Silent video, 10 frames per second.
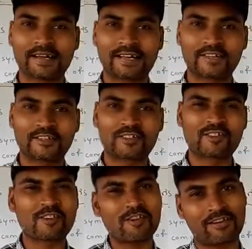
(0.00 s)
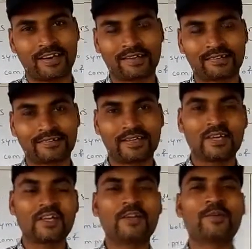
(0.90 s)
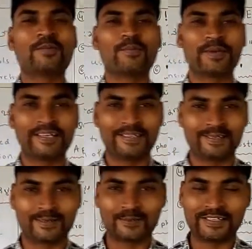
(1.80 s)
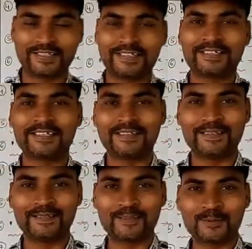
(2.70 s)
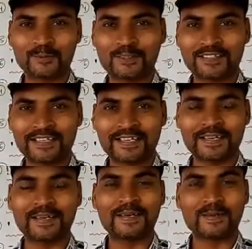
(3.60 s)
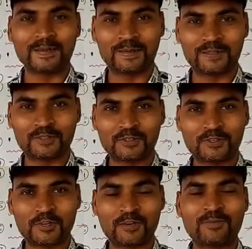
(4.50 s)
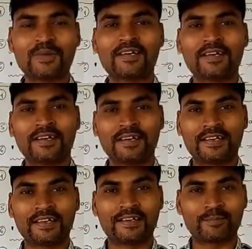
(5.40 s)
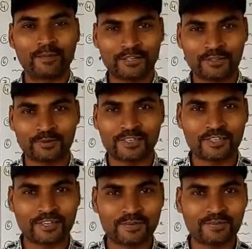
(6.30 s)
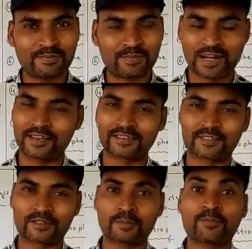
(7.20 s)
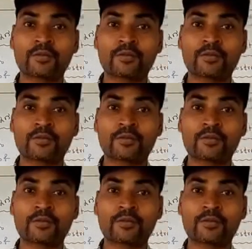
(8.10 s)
or colon. My dear students, this is what the list of punctuation marks.